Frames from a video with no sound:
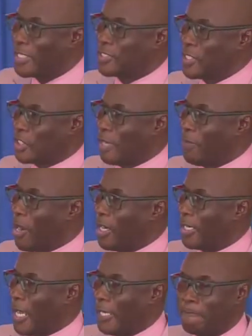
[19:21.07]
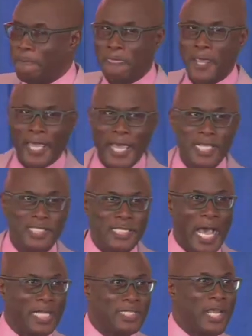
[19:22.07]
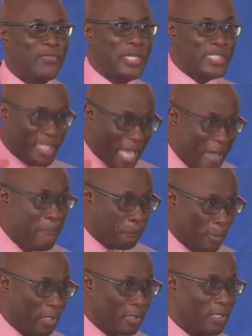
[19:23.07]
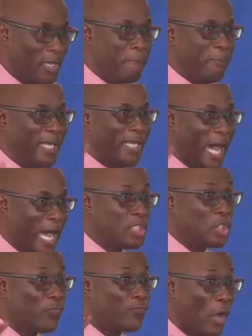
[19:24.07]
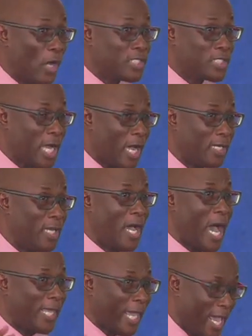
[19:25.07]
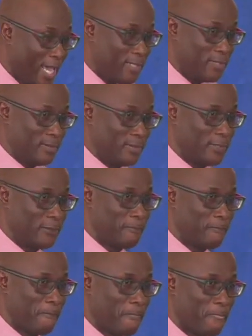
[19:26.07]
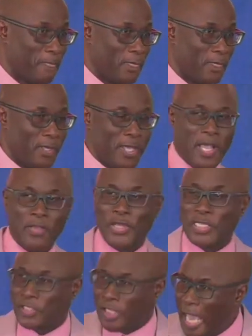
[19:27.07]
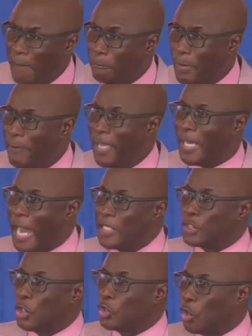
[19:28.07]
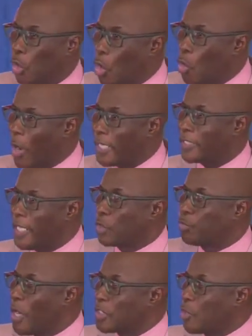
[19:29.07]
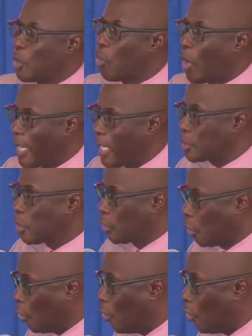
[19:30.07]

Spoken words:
in that, Sister Morgan, is that the temple began to function again. The temple began to do what it was required to